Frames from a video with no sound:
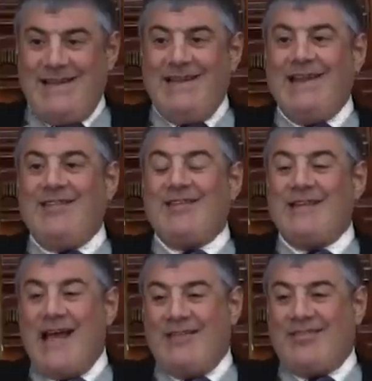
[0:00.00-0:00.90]
He needs
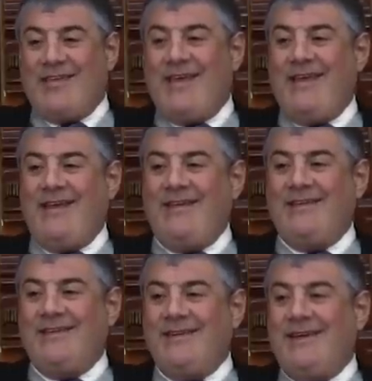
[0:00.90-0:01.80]
an answer,
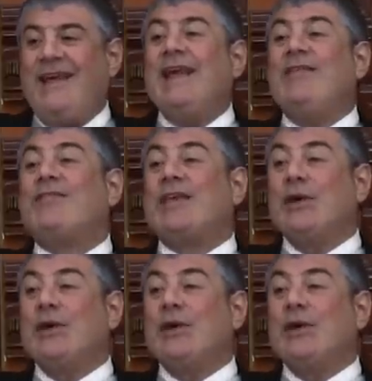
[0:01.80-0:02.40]
he is